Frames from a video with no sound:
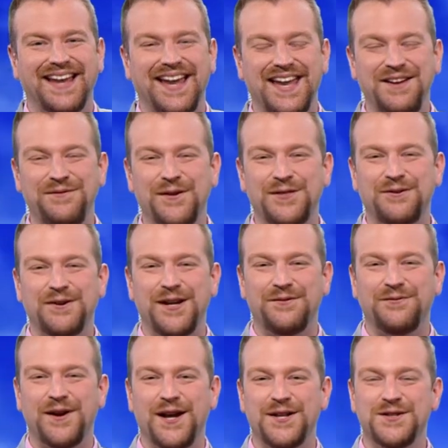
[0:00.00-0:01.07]
Hey, fifth
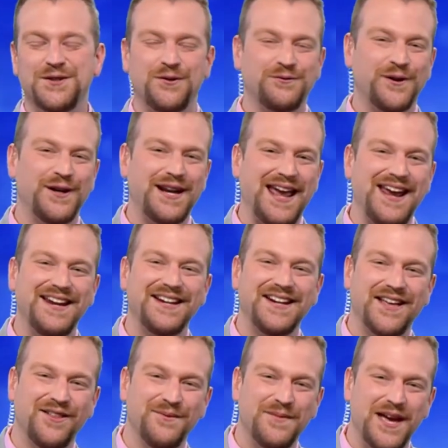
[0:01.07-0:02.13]
grade friends over at Ayden
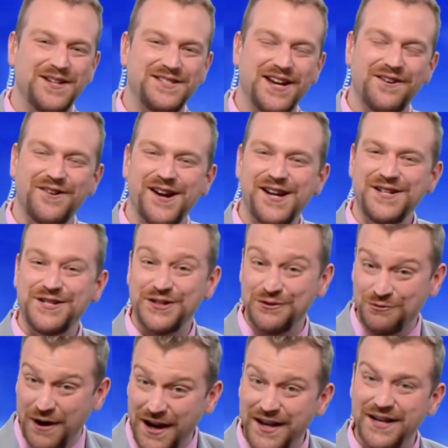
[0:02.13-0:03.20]
Elementary. Do
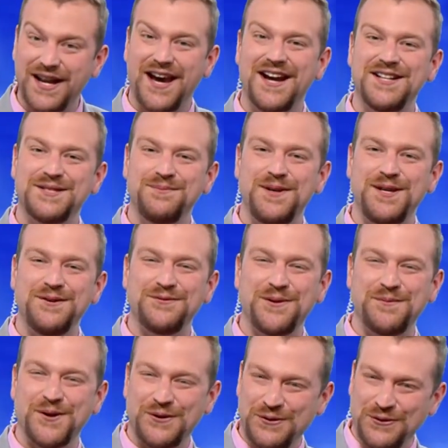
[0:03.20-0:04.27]
you recognize me
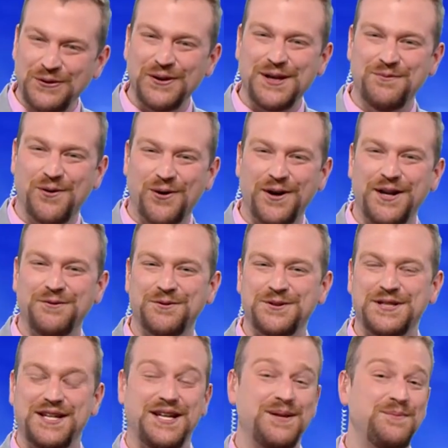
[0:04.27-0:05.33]
from your early morning
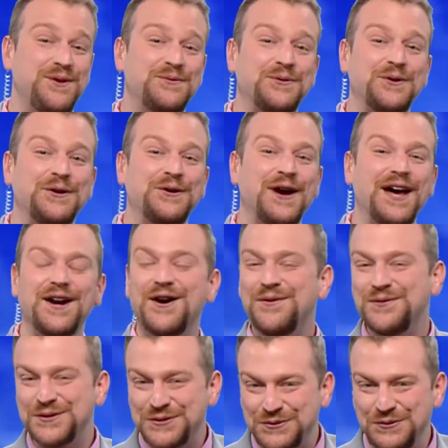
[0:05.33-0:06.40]
routine before you head off
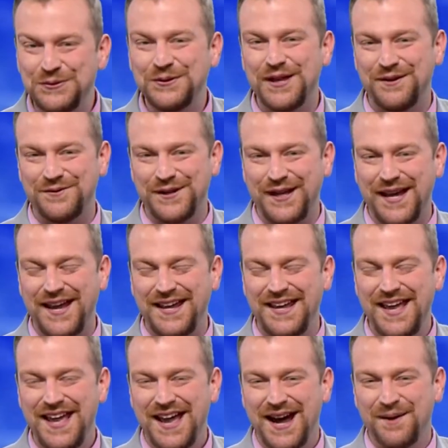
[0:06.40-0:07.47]
to school every day?
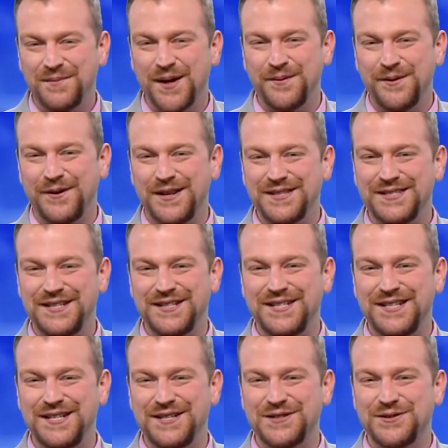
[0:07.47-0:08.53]
I'm
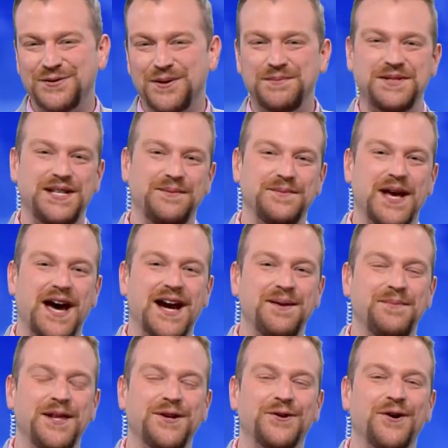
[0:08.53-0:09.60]
WNCT's Storm Team 9
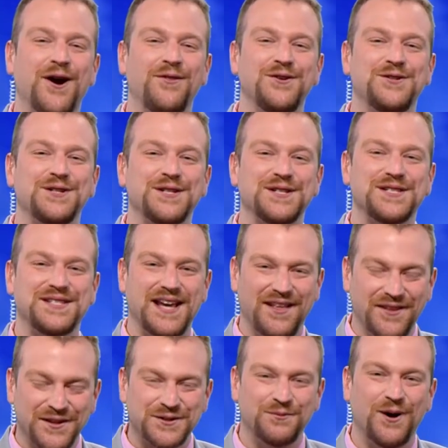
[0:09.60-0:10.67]
meteorologist,
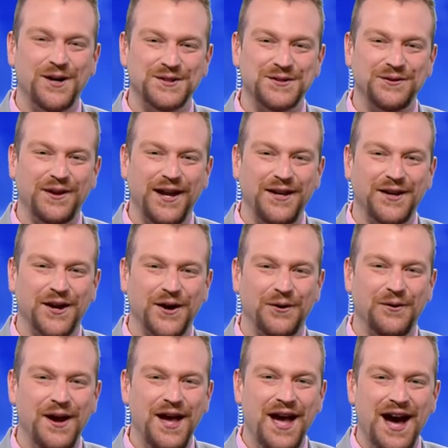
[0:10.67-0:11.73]
Alex Wassilenko.